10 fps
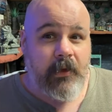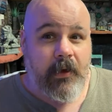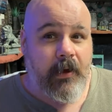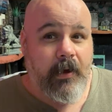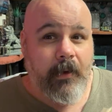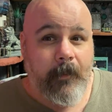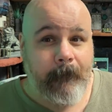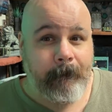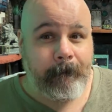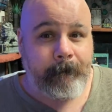
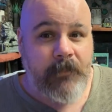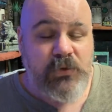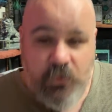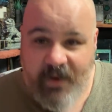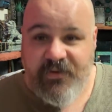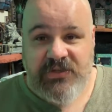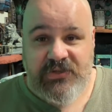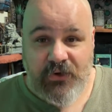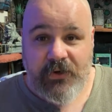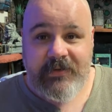So I have
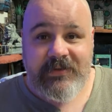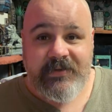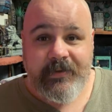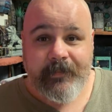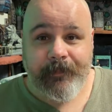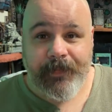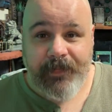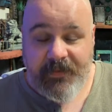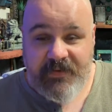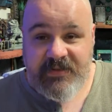concerns
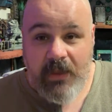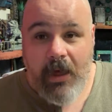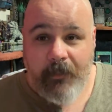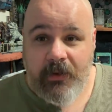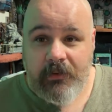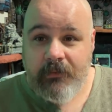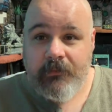that this llama